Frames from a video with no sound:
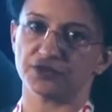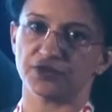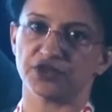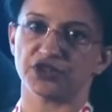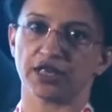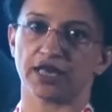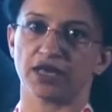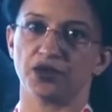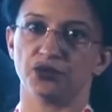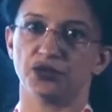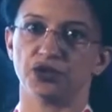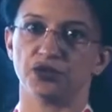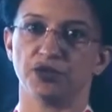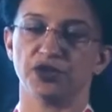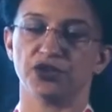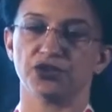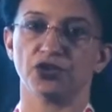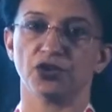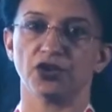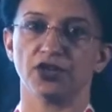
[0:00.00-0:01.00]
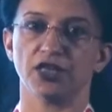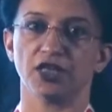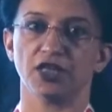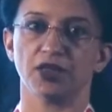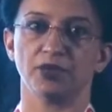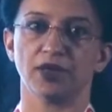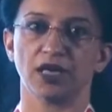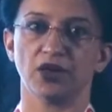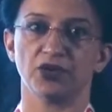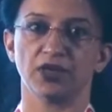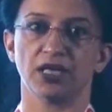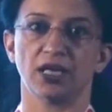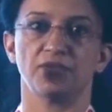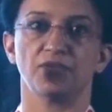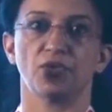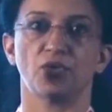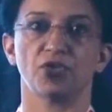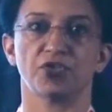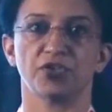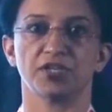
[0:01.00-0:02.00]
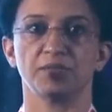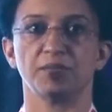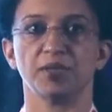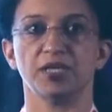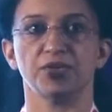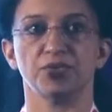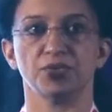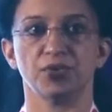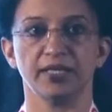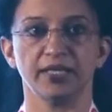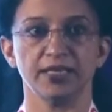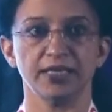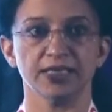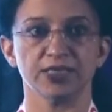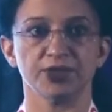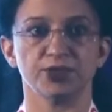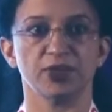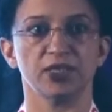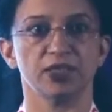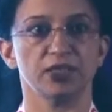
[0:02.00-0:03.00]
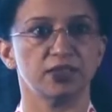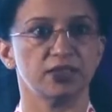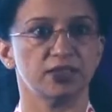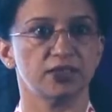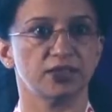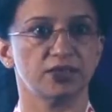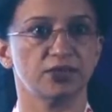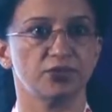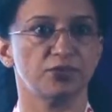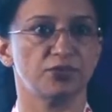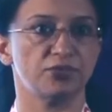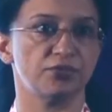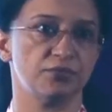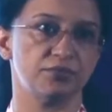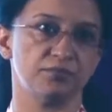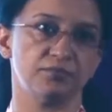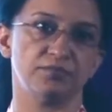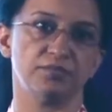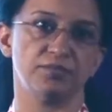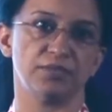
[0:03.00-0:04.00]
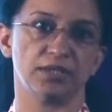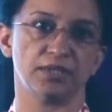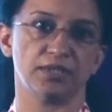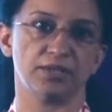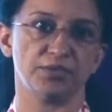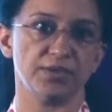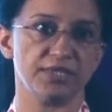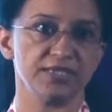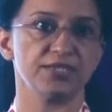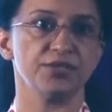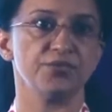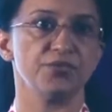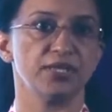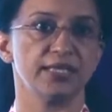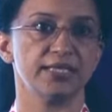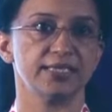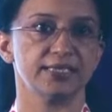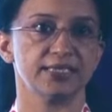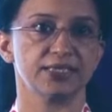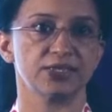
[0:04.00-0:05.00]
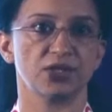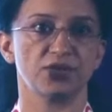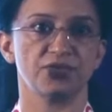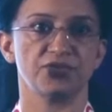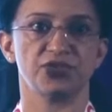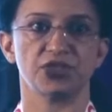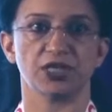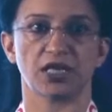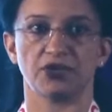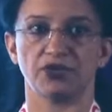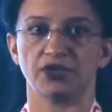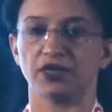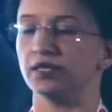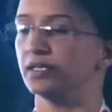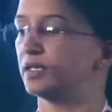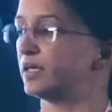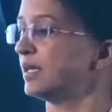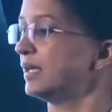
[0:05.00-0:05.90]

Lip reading: which I would be talking about have already been released with the recent releases of Java,